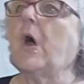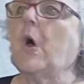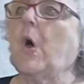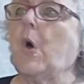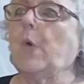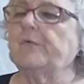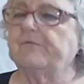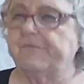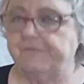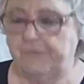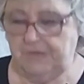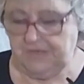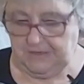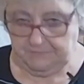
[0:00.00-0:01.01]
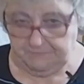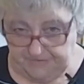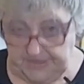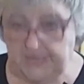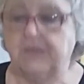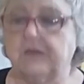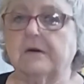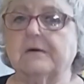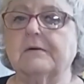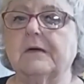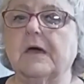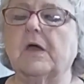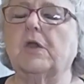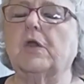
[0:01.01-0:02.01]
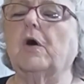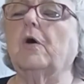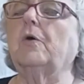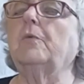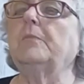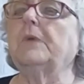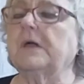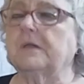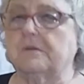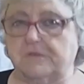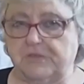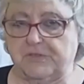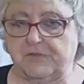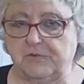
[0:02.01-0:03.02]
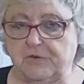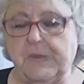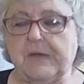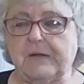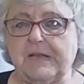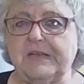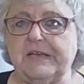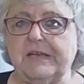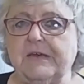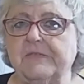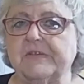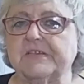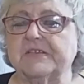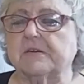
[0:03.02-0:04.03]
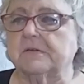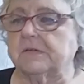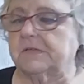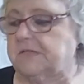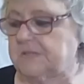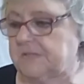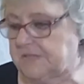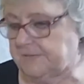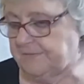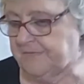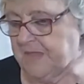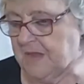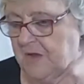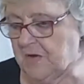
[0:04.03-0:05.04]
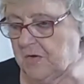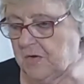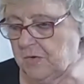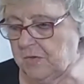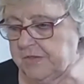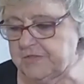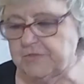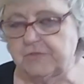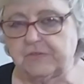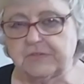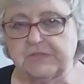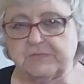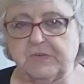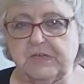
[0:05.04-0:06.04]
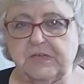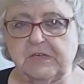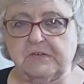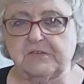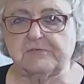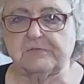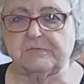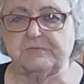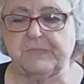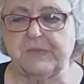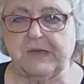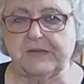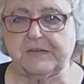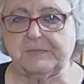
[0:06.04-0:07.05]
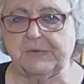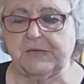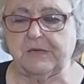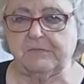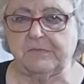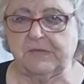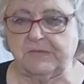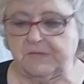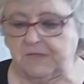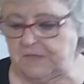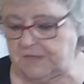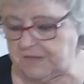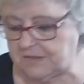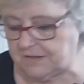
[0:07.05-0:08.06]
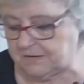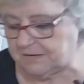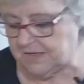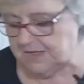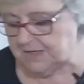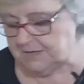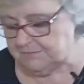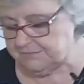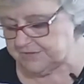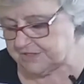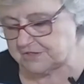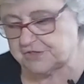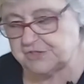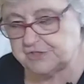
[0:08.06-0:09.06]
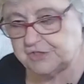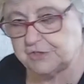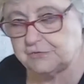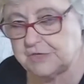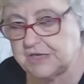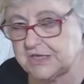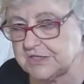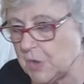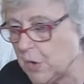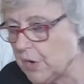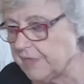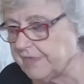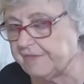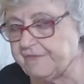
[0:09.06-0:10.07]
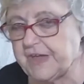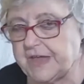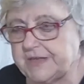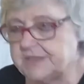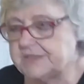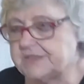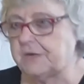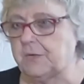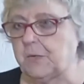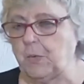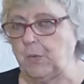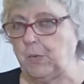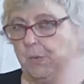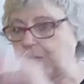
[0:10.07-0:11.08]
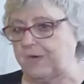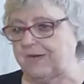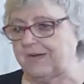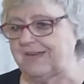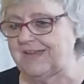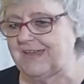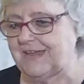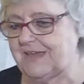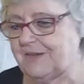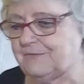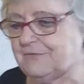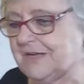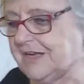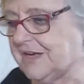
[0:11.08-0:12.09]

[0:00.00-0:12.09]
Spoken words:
and in vinegar, and oh my gosh, talk about clean out the sinuses. All the doors and windows had to be open in the production unit, the fans on. Whew, it really